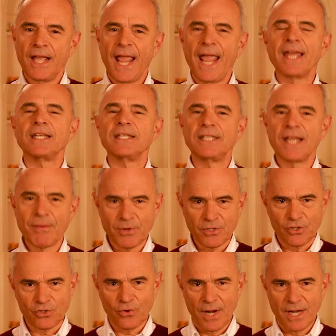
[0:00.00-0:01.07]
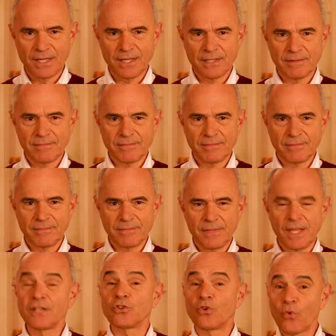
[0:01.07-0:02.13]
and demonstrate
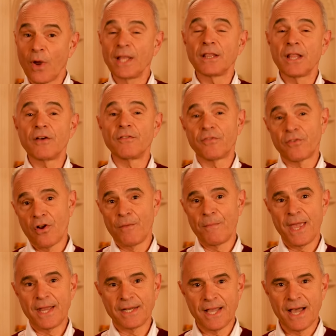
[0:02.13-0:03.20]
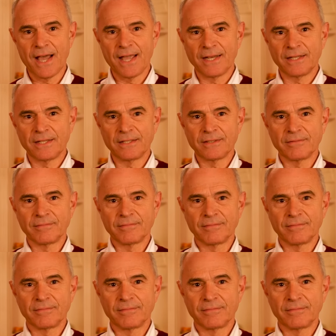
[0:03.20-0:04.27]
his great love for all mankind.
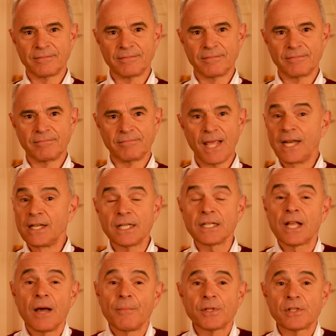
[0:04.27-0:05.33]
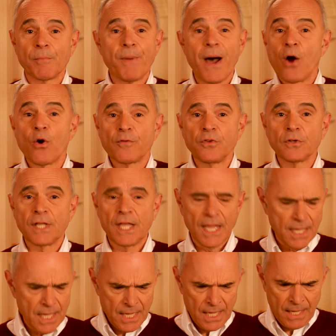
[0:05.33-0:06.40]
And he didn't come as a powerful
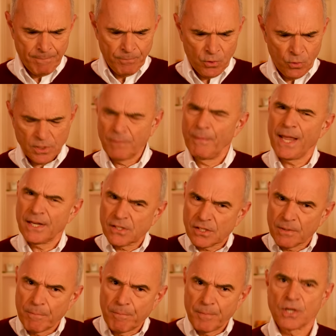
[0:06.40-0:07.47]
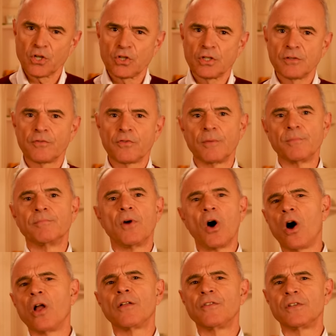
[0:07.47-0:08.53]
king who would demand submission from
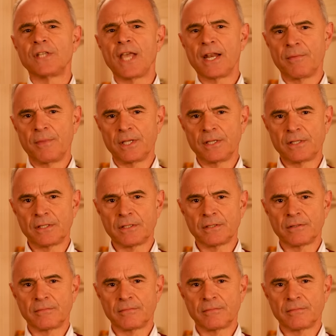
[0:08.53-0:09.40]
all of his enemies.